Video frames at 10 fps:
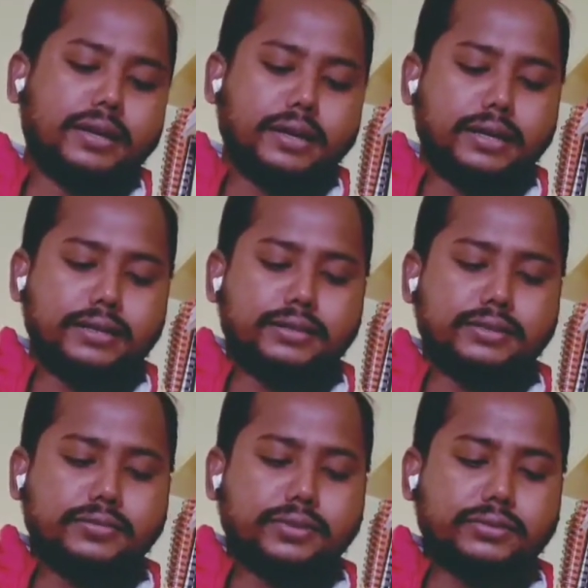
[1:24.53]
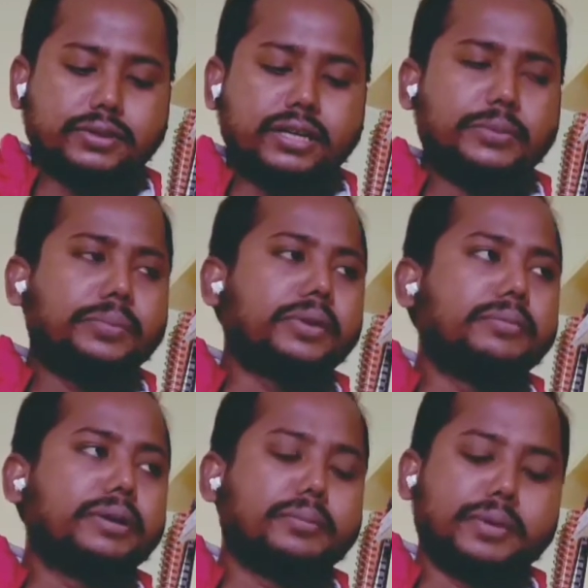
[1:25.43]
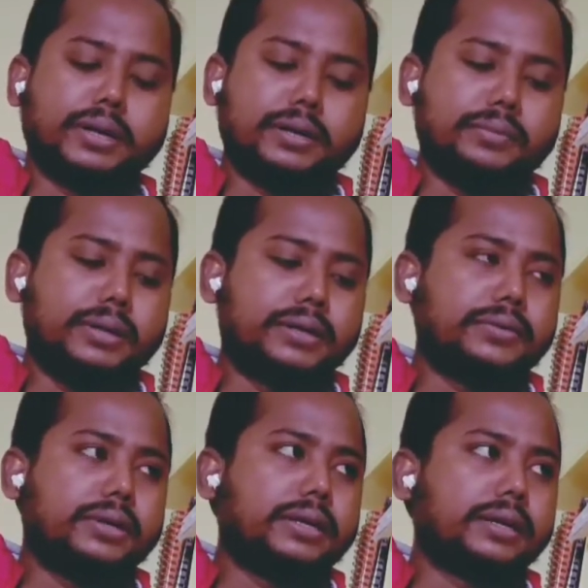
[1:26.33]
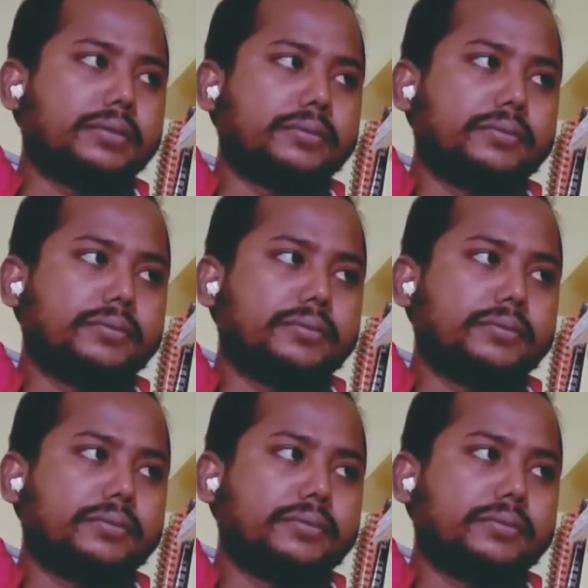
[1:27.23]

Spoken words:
and it's a solid premium build quality.